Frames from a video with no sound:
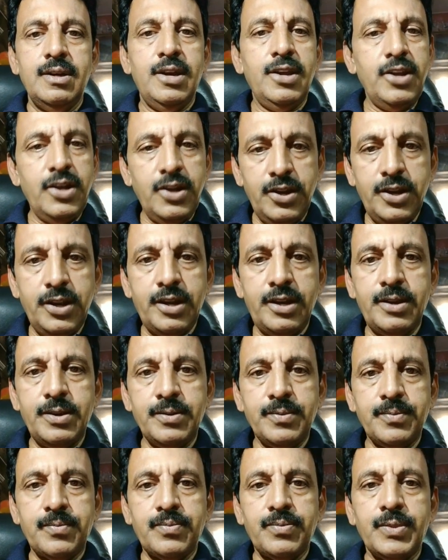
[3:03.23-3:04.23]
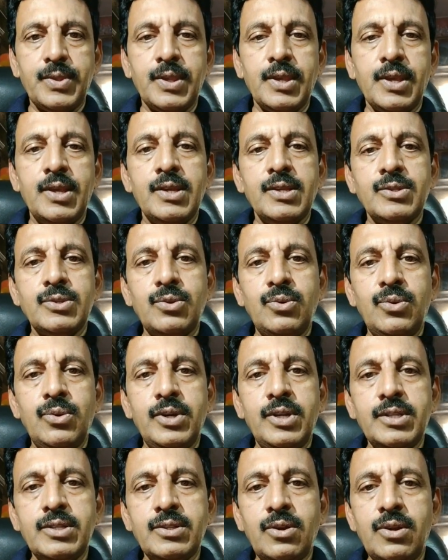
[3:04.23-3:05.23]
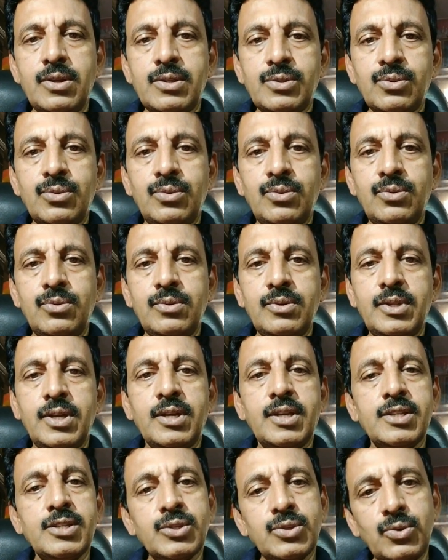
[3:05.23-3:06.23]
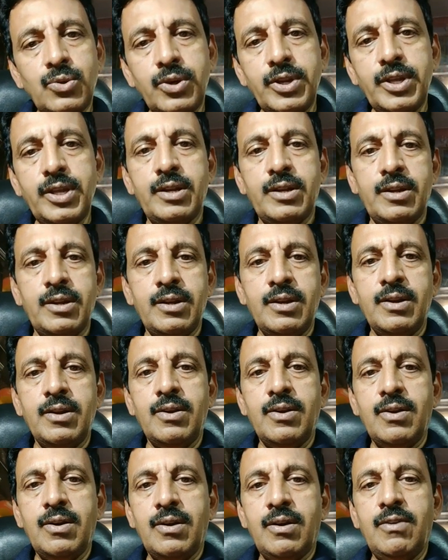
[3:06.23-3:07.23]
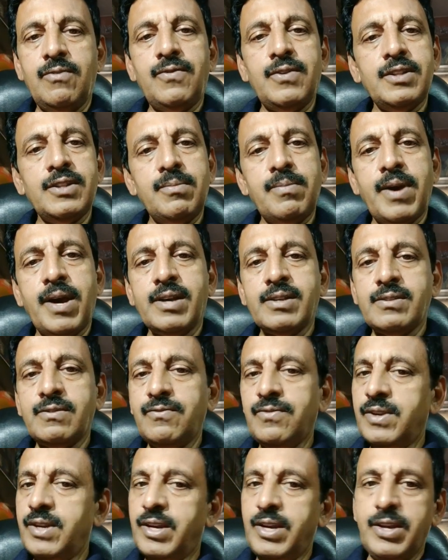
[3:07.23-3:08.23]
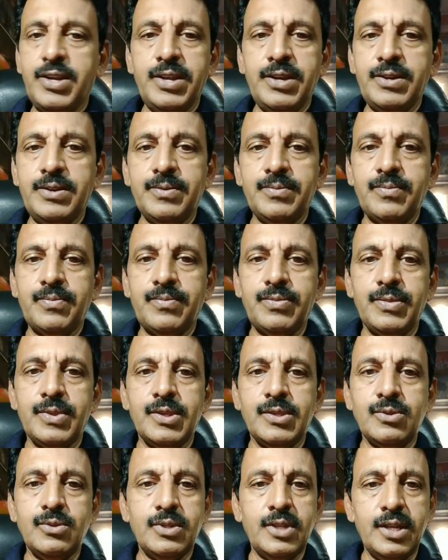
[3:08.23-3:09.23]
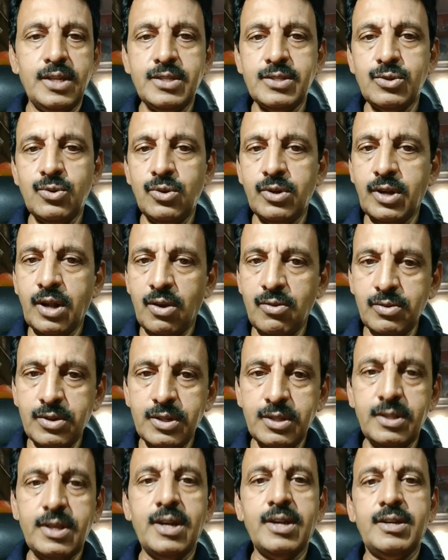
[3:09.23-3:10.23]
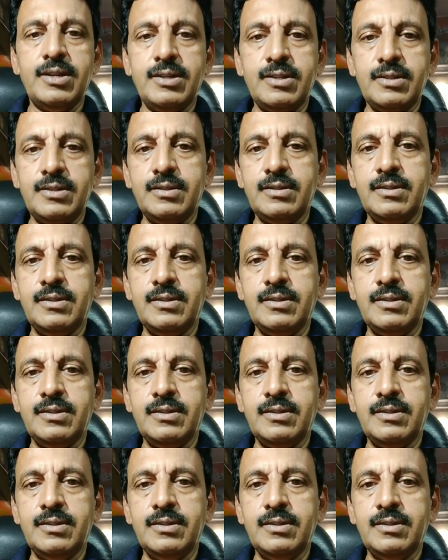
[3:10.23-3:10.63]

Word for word: in India. So it is also the custodian of other banks of in India. So there is no doubt in that.